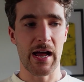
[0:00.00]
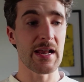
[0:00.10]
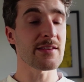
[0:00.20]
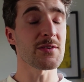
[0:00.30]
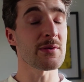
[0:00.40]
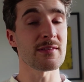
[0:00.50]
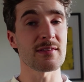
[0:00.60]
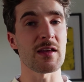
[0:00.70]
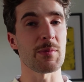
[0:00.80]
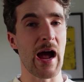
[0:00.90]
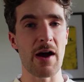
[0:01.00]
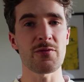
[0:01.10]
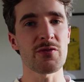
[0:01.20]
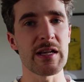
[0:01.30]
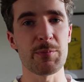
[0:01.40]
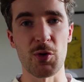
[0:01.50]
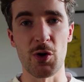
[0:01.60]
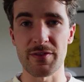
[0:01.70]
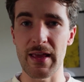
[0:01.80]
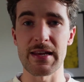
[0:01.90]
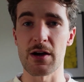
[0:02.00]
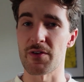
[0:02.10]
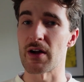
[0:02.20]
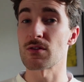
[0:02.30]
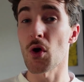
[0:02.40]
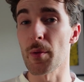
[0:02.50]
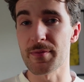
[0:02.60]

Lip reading: And as you can see, we haven't really brought any of our top